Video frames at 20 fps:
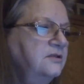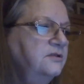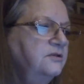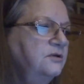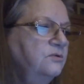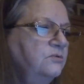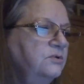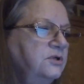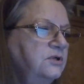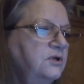
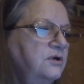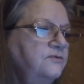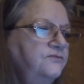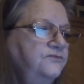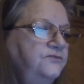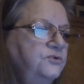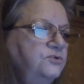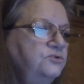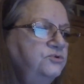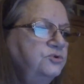There were no
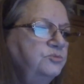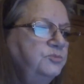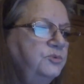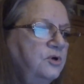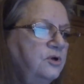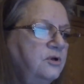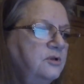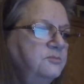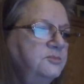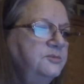future
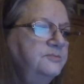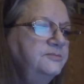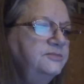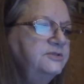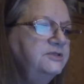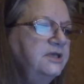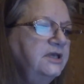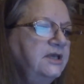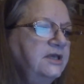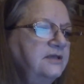
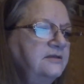problems,